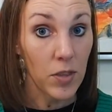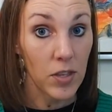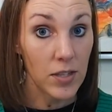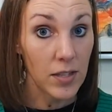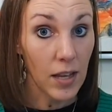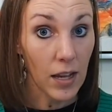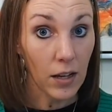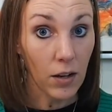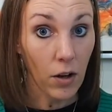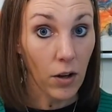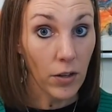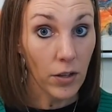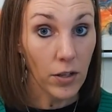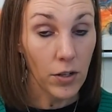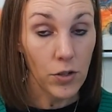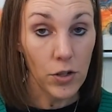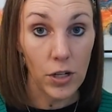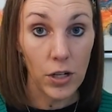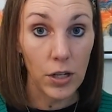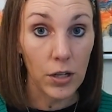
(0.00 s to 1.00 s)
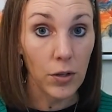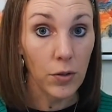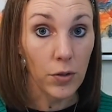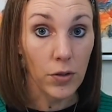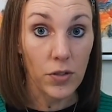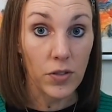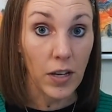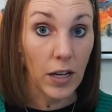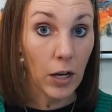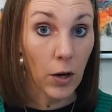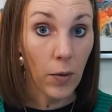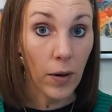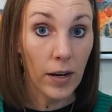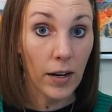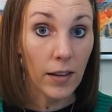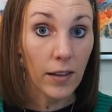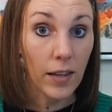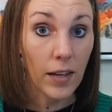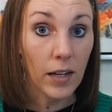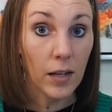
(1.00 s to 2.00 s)
psychology or
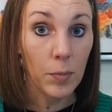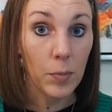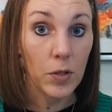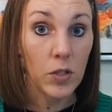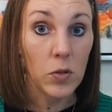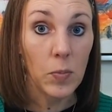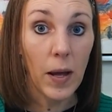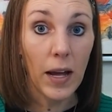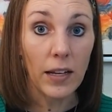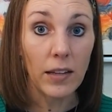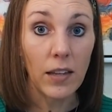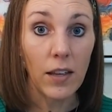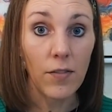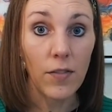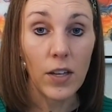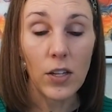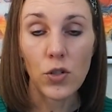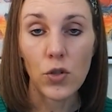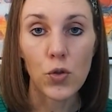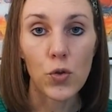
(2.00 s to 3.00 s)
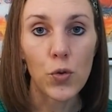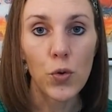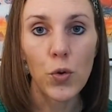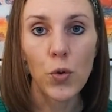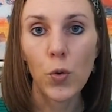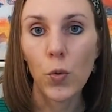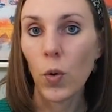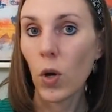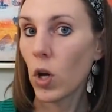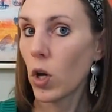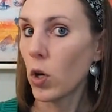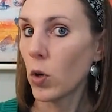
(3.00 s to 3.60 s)
psychoanalytic perspective is true